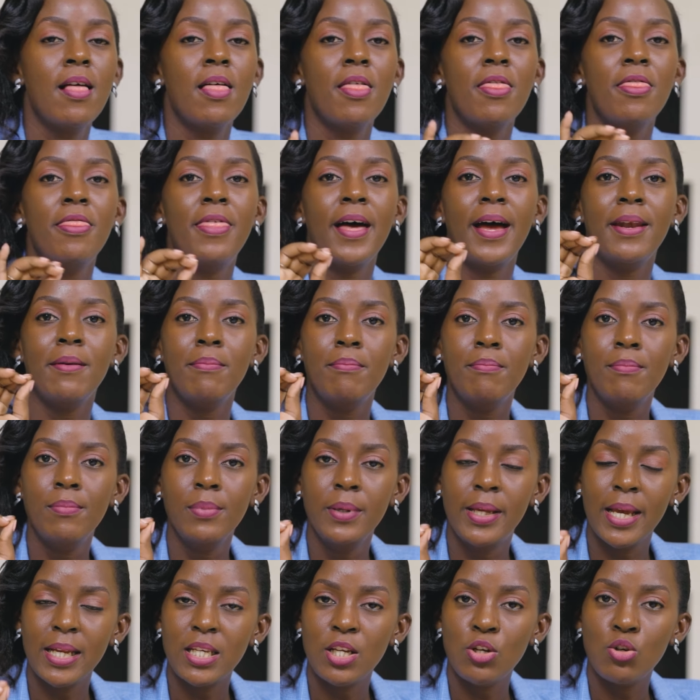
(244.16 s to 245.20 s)
than
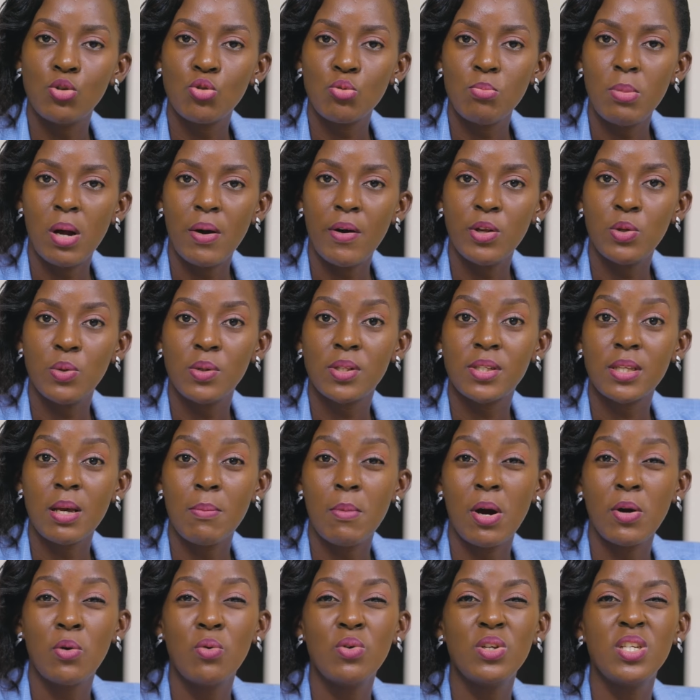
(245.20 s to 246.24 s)
get into marriage with
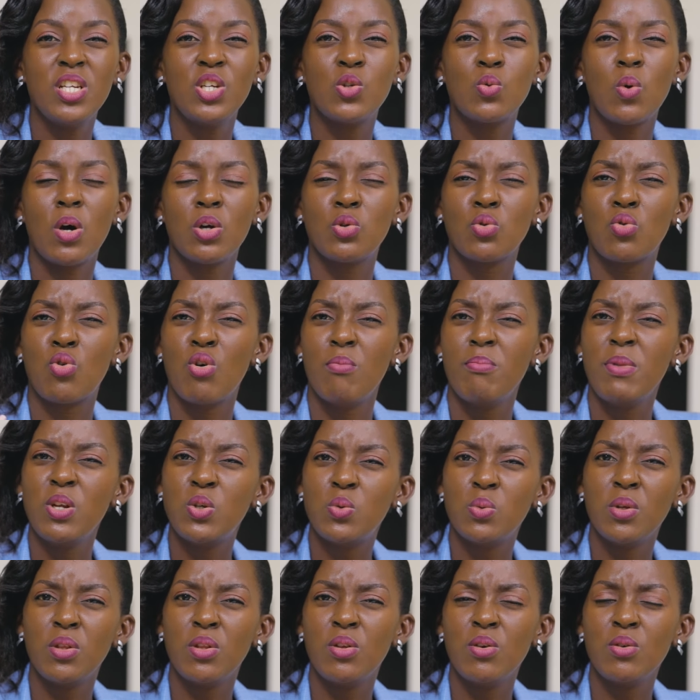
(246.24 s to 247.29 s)
someone who didn't want to commit
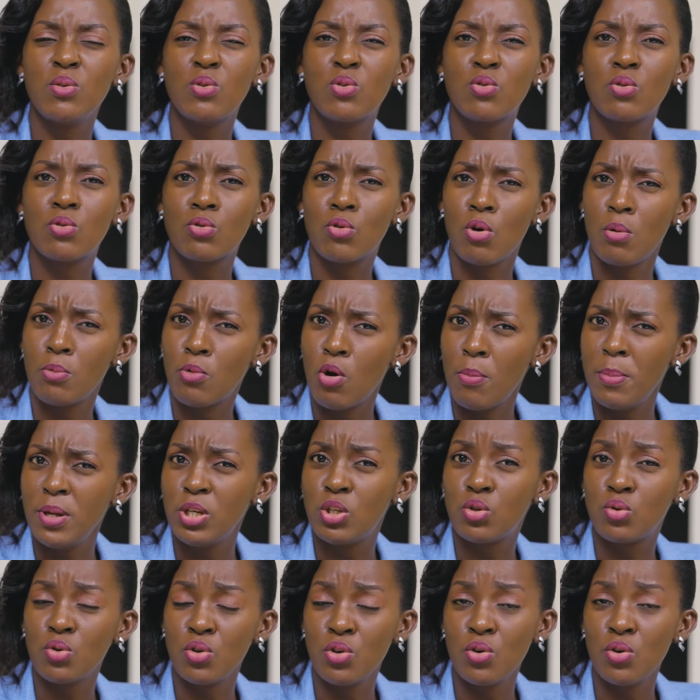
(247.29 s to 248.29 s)
to